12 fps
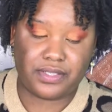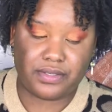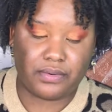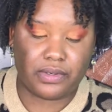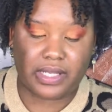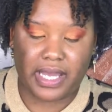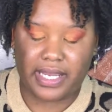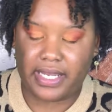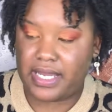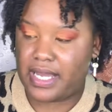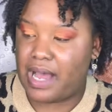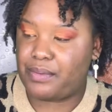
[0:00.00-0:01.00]
or like
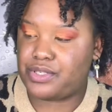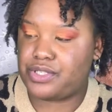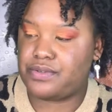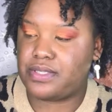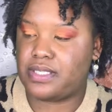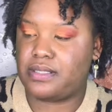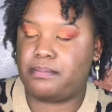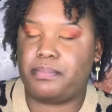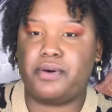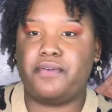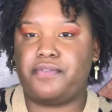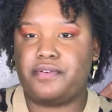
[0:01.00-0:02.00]
I was using
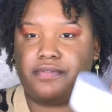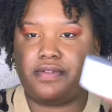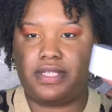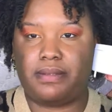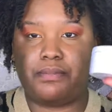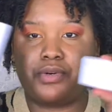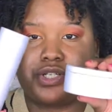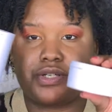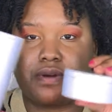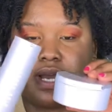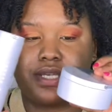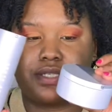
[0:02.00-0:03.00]
both of the
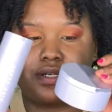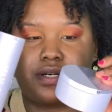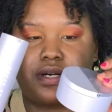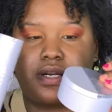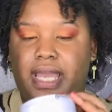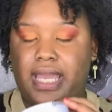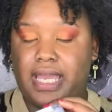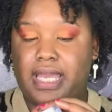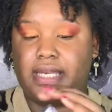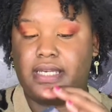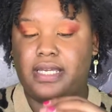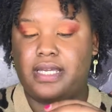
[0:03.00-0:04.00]
moisturizer
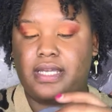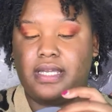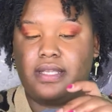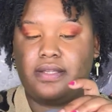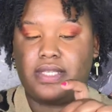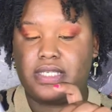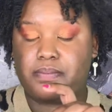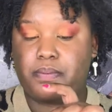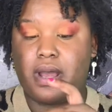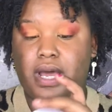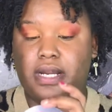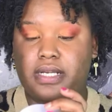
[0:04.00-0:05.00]
and this
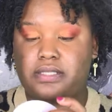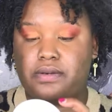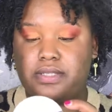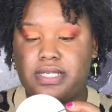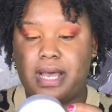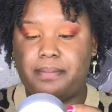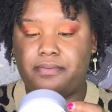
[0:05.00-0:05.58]
product on top of